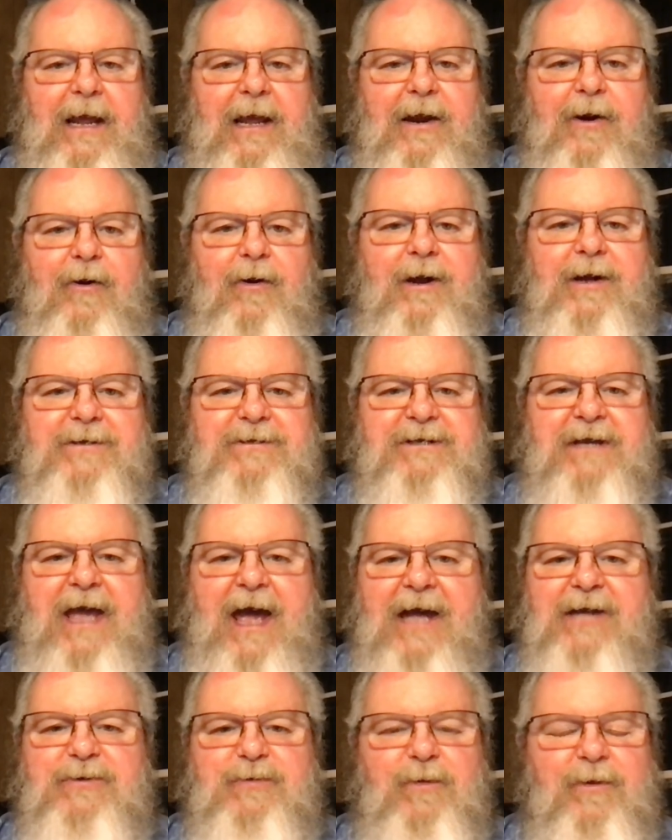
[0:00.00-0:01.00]
Enter His
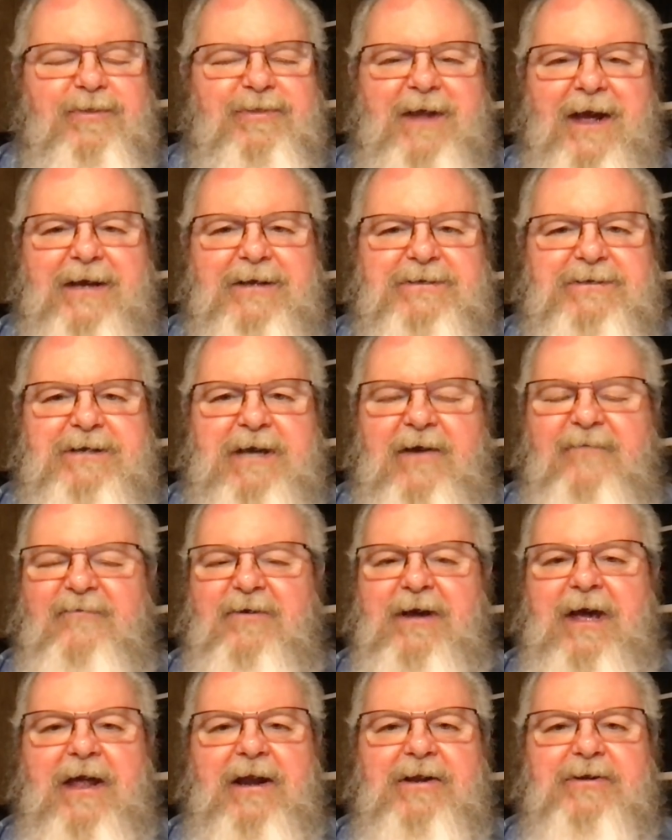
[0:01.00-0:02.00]
gates with
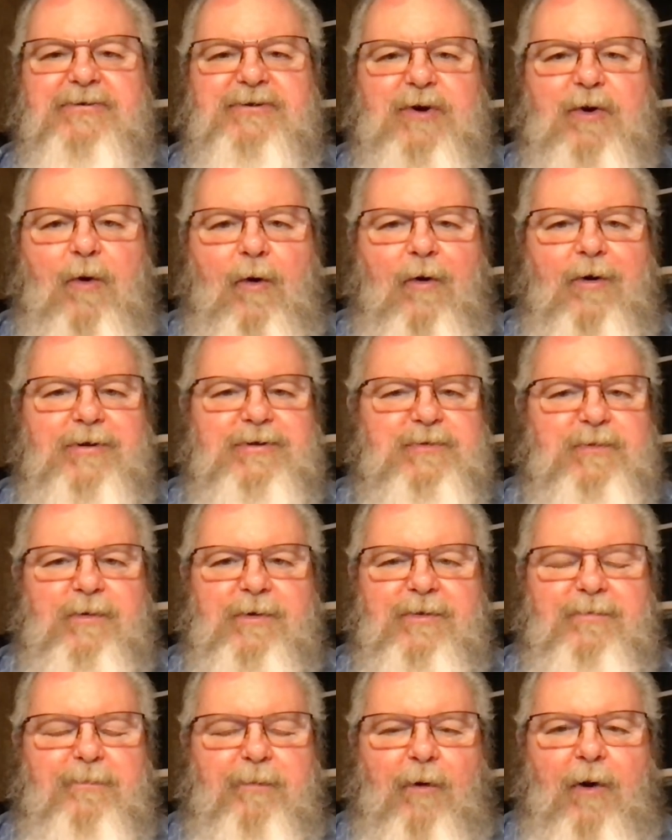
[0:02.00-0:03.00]
thanksgiving and His courts
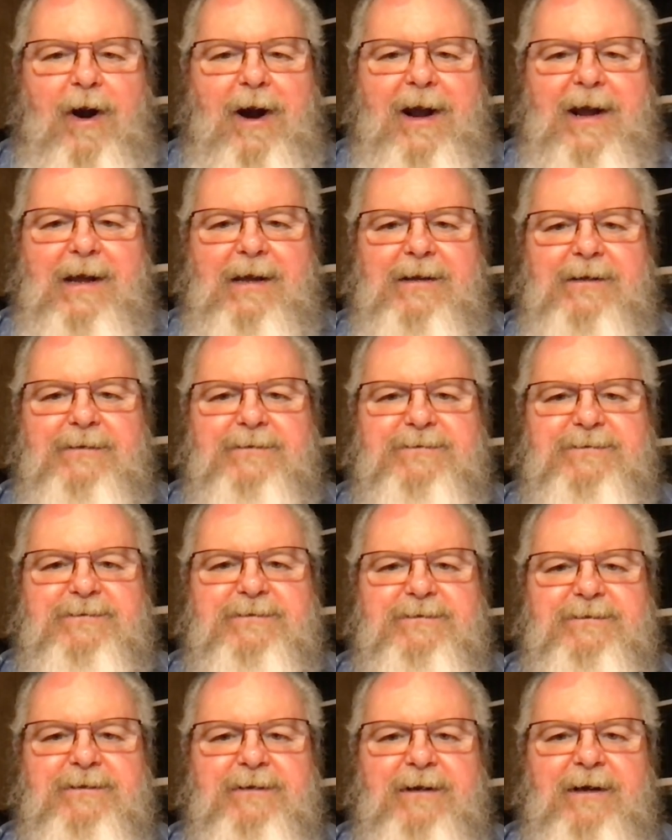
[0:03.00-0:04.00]
with praise.
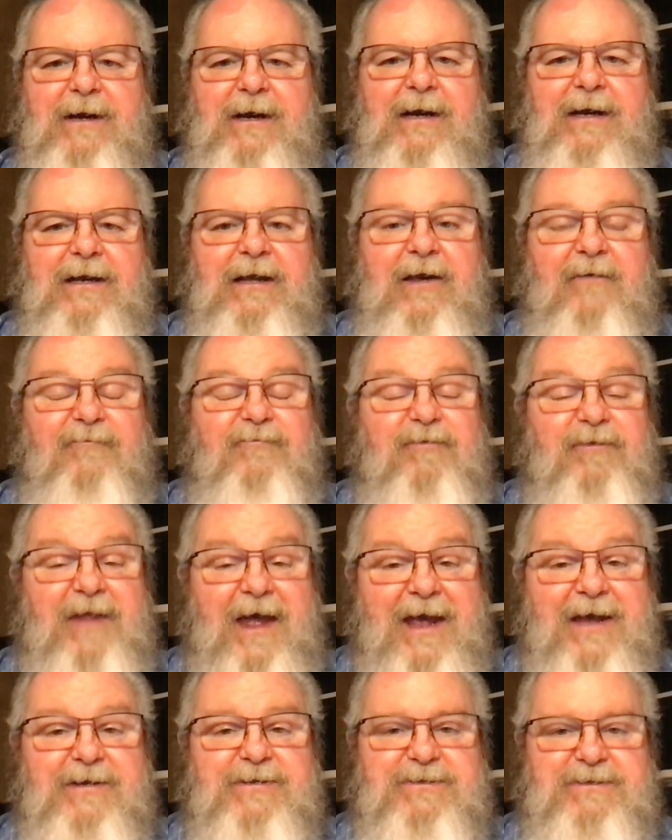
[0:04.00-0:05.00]
Give
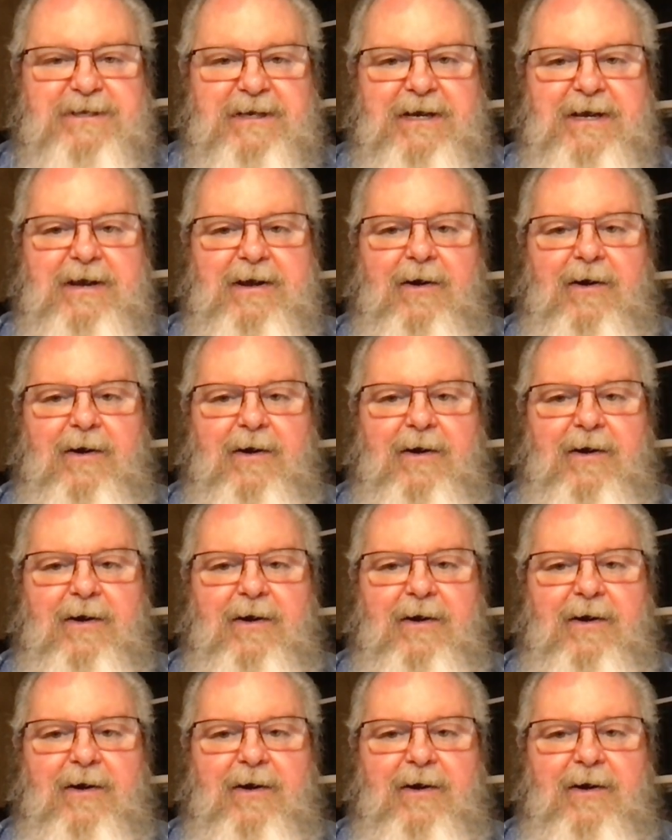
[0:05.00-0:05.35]
thanks to